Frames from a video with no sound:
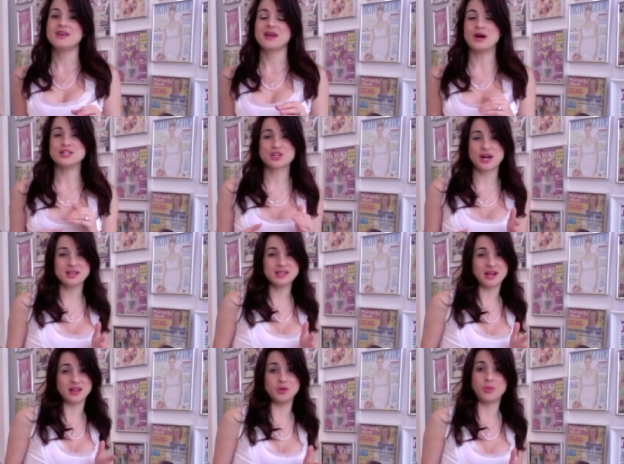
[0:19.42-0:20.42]
Now I tried a
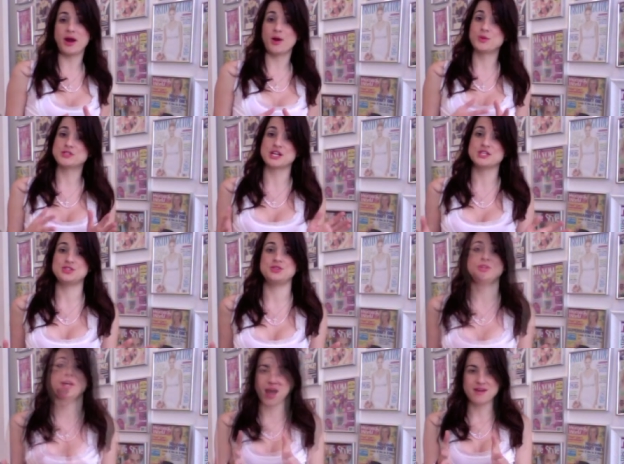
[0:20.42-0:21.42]
yellow pair, which I do
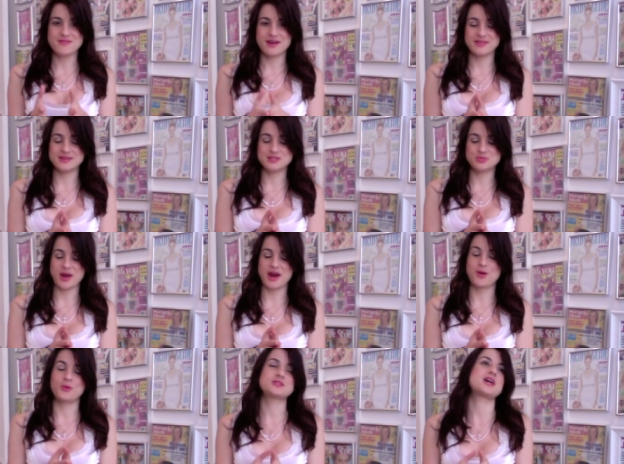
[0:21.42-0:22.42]
like. I found these
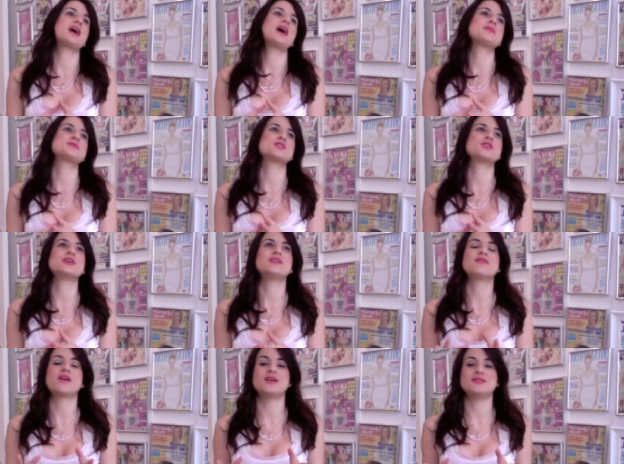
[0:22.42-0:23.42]
pair, which I absolutely
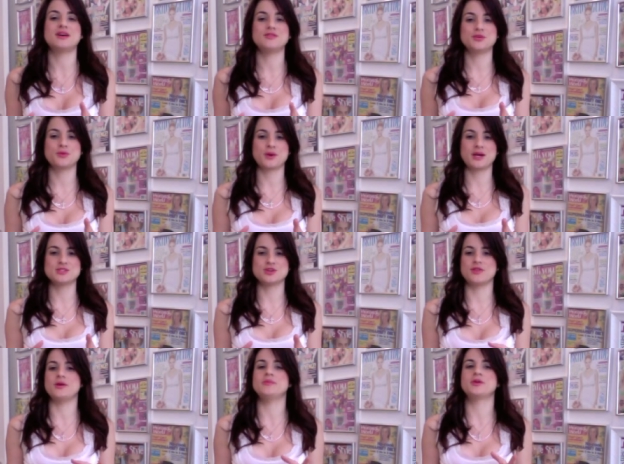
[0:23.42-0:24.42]
fell in love with when I
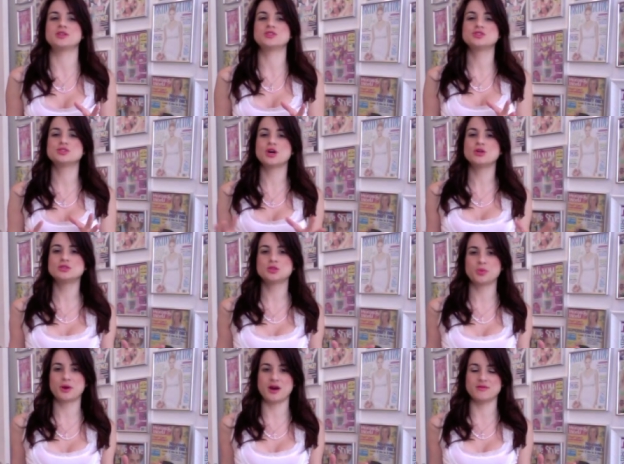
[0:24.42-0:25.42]
saw them. They're so
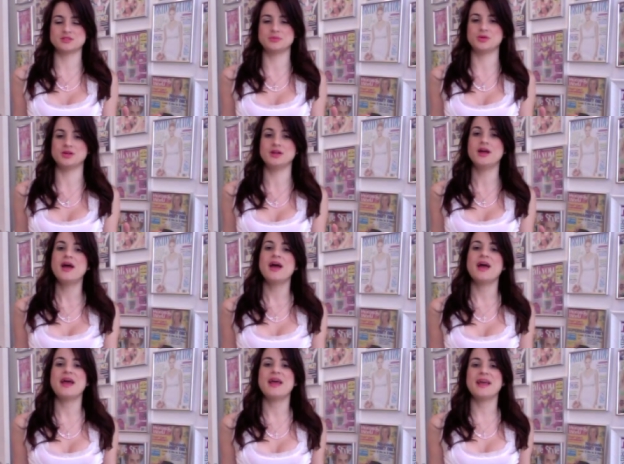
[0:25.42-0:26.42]
super comfortable
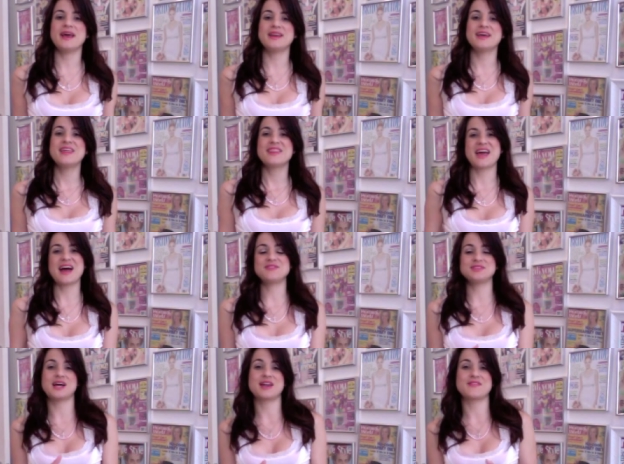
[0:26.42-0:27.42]
and they have a
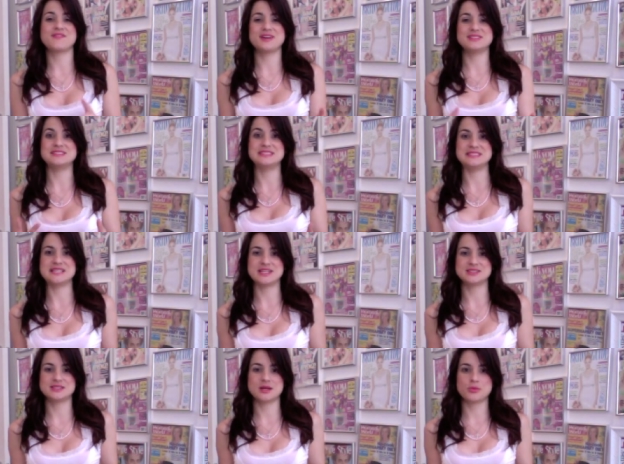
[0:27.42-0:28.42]
lot of fun detail
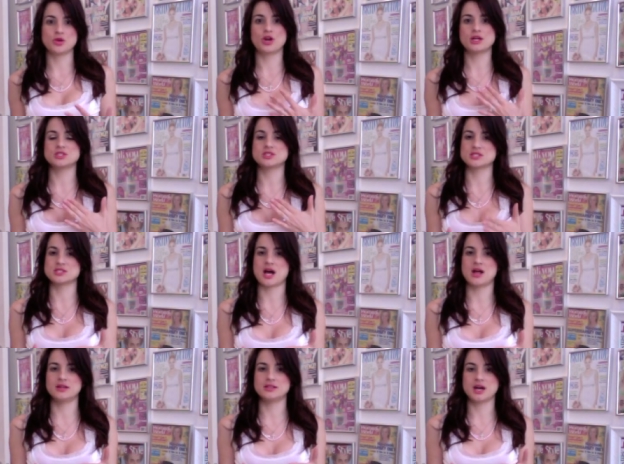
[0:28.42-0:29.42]
to them. They're not just a
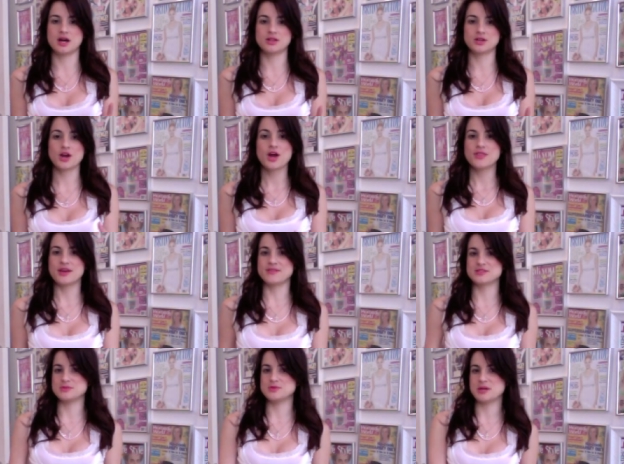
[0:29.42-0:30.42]
solid color. They have
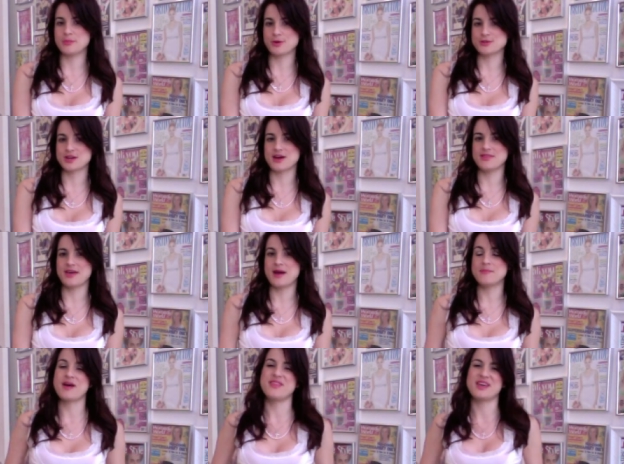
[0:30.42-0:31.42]
some zippers on
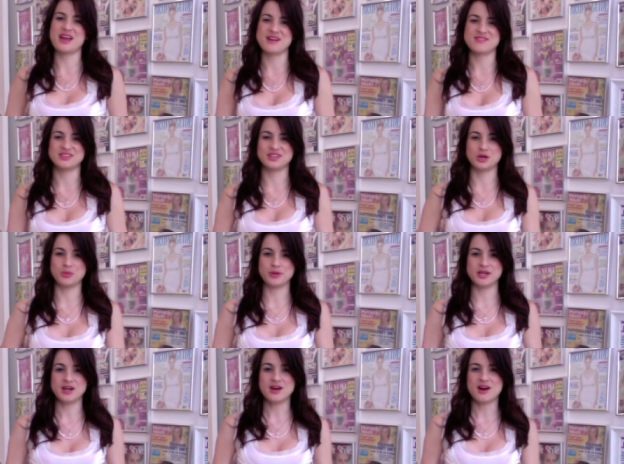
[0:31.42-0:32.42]
them and they have a little
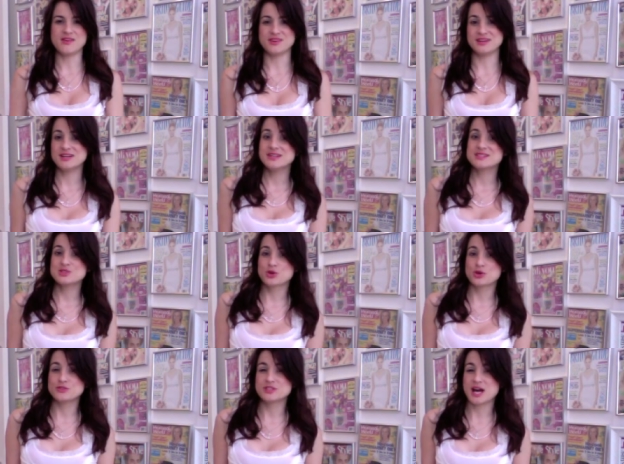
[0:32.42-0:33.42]
bit of a sort
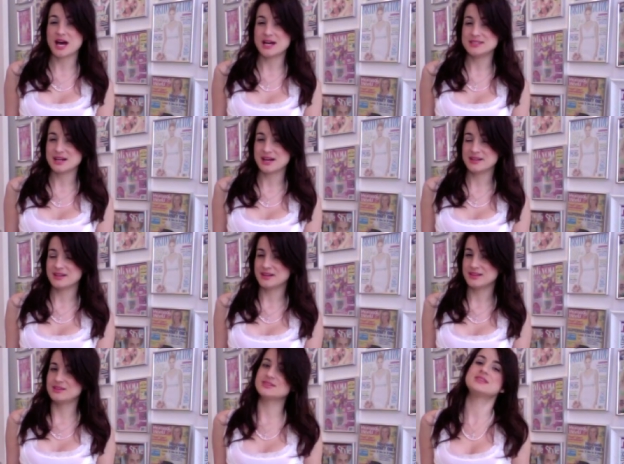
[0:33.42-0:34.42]
of tie-dye kind
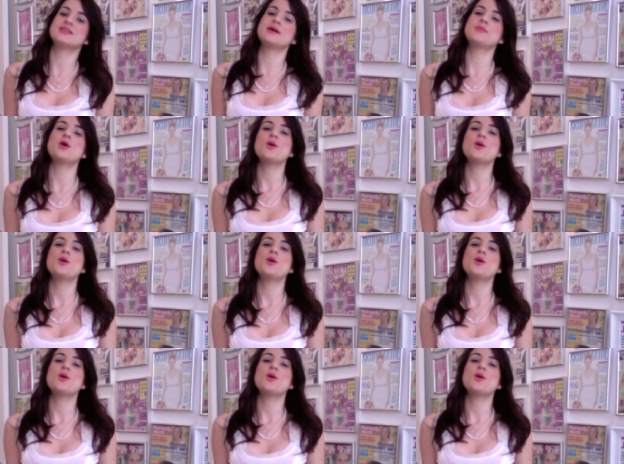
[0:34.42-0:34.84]
of look to them,